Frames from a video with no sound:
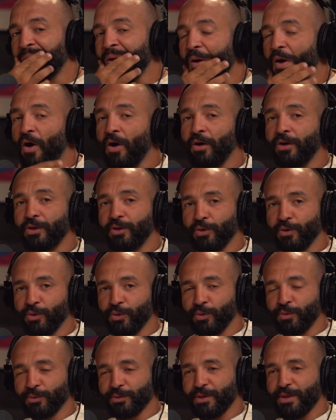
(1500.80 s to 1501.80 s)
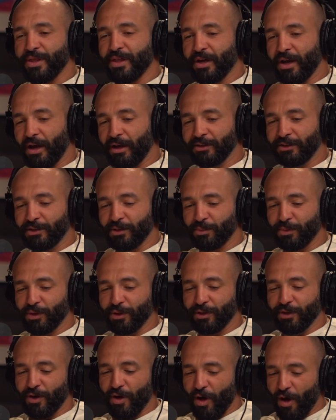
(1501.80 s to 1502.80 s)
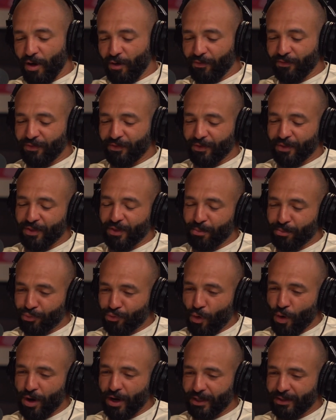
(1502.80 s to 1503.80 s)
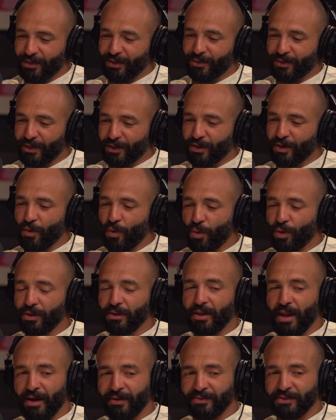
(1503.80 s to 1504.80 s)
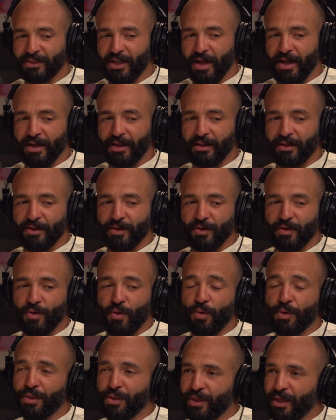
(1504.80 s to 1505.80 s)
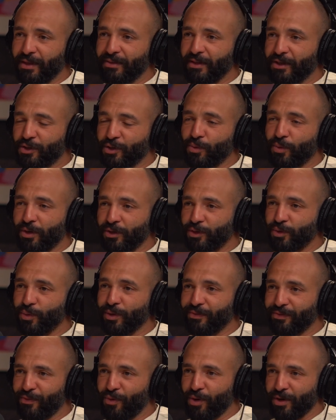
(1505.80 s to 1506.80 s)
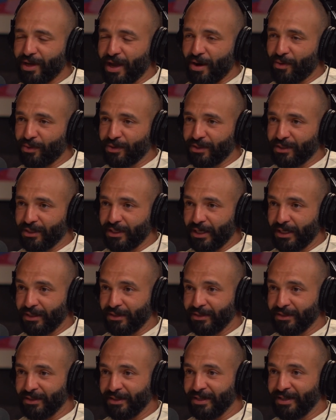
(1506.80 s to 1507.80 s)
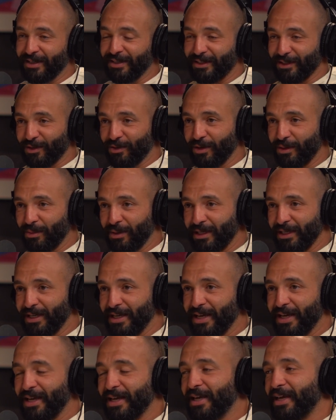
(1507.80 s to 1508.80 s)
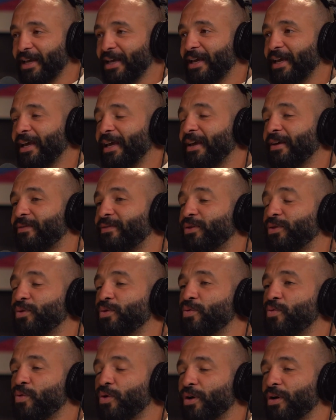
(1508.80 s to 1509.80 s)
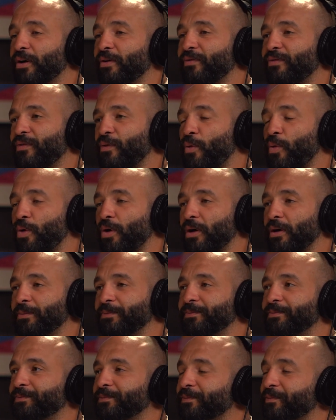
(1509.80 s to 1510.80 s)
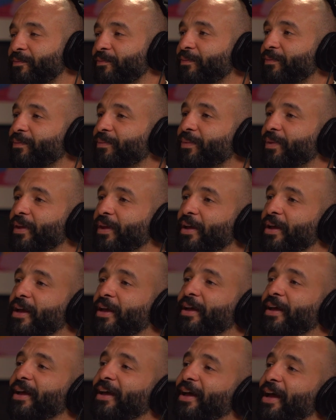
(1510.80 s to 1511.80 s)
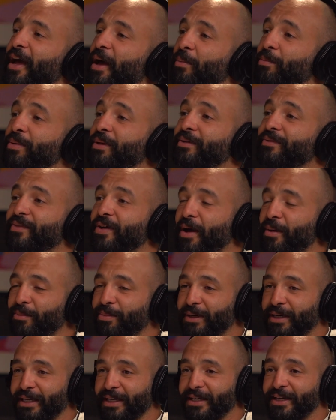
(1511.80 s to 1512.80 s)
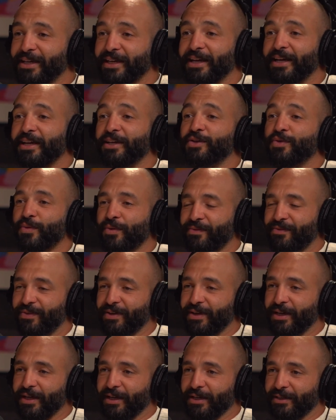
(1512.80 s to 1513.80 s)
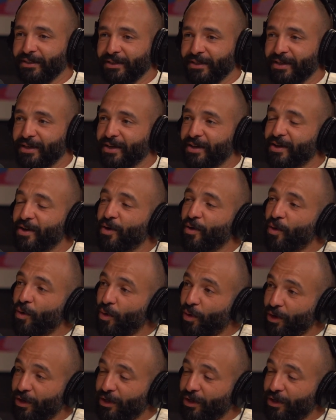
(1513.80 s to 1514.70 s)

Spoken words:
are you the customer of the product that or lifestyle or thing that you are doing 40 hours a day? You know what I mean? If you work for a beef company and you're vegan, or